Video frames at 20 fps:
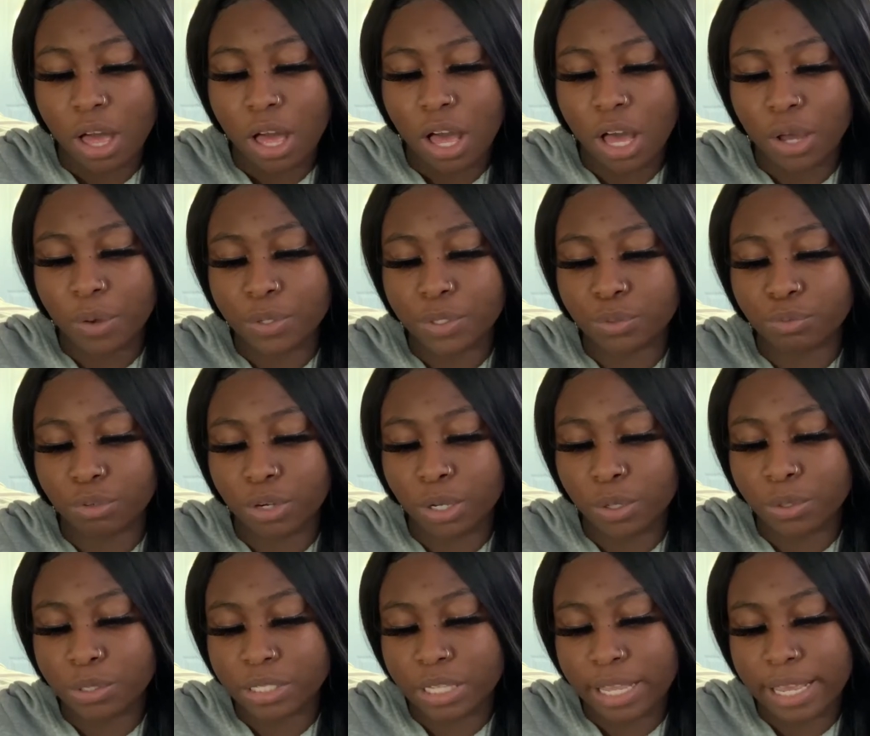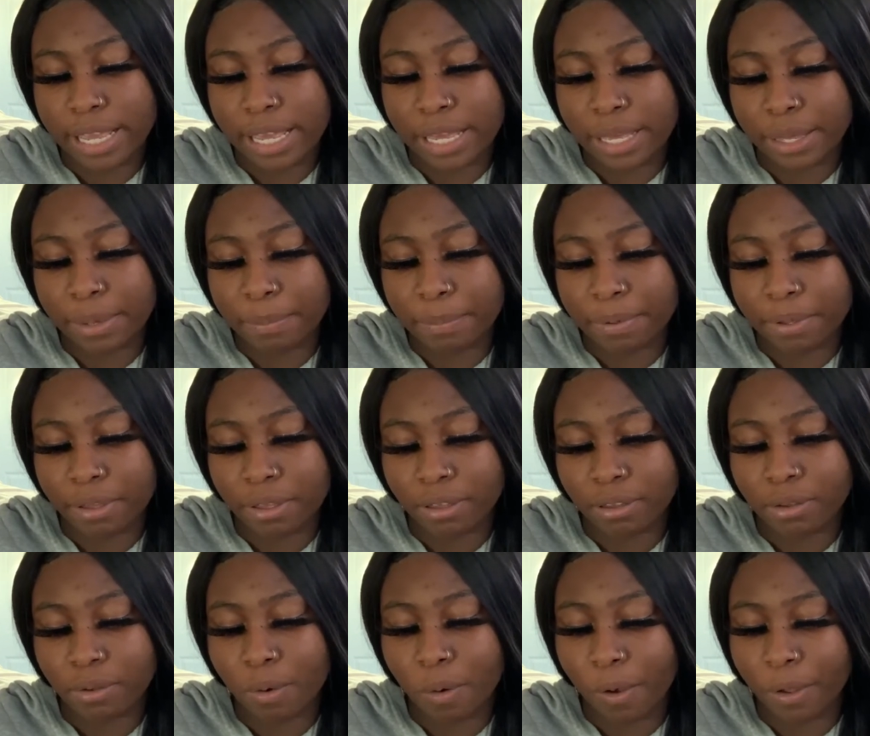Oh, it's Rose Hip
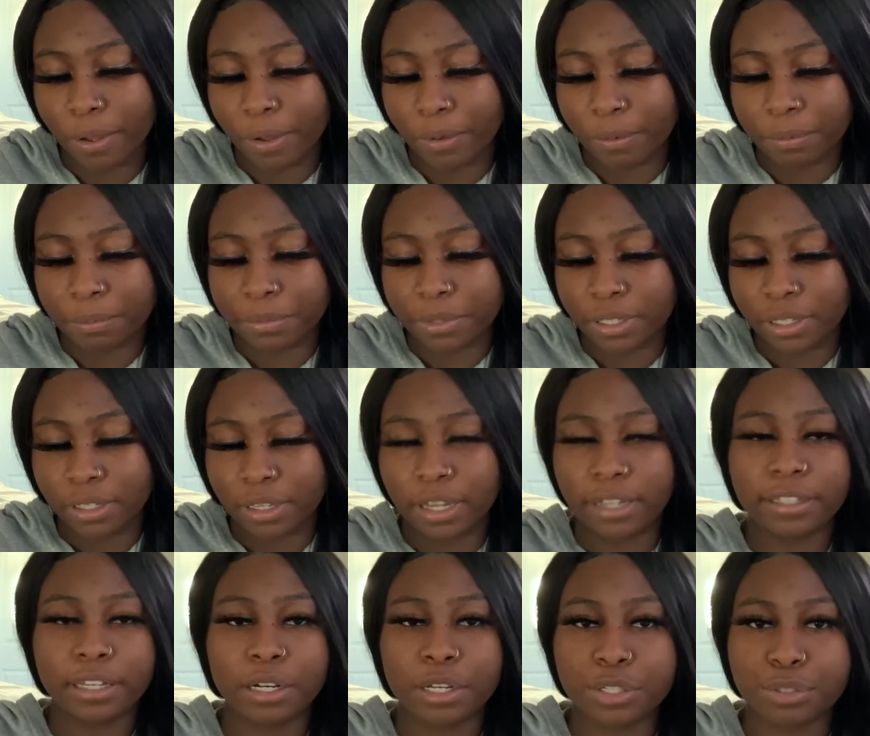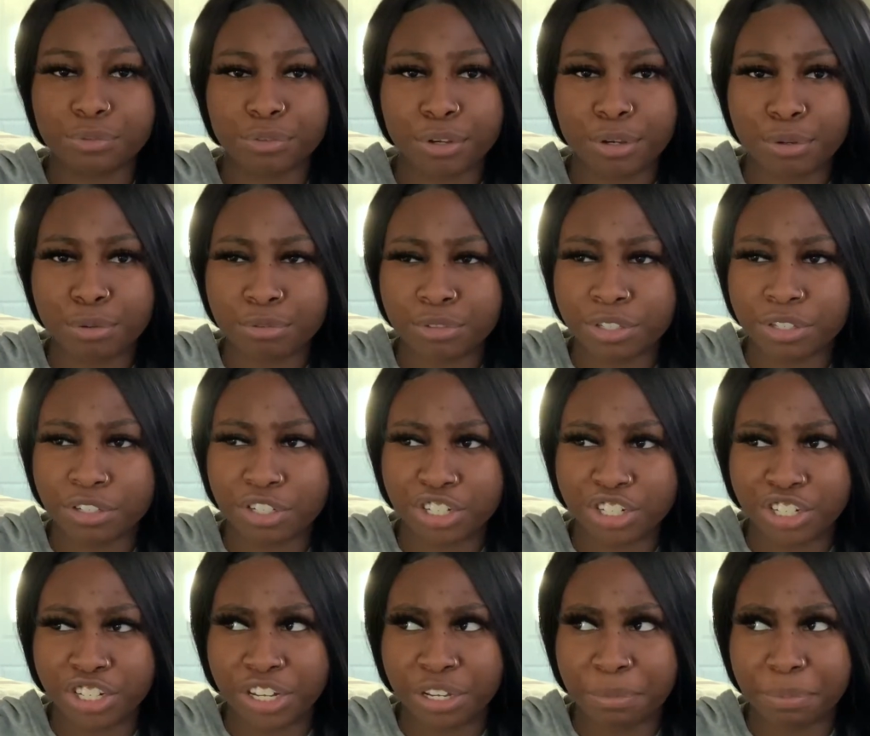Oil. I thought it was
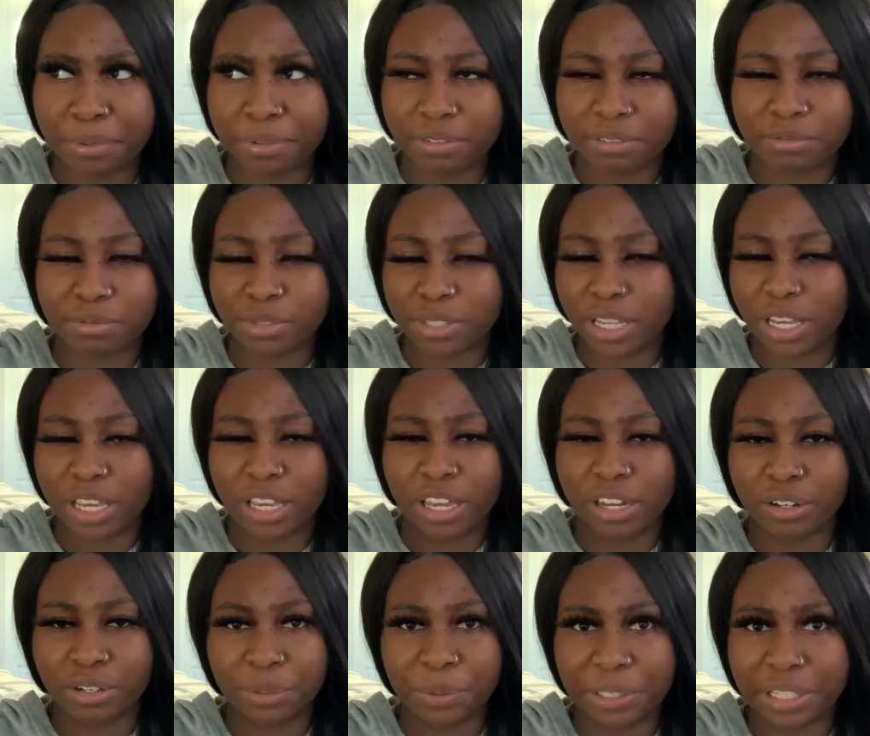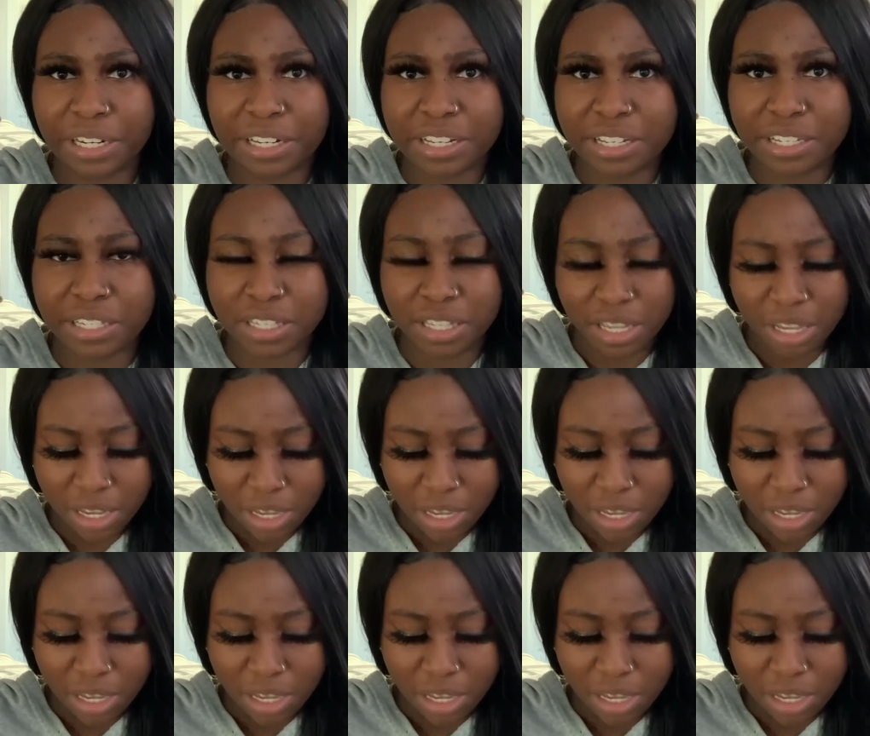Rose Ship. I was like, I don't know what that is.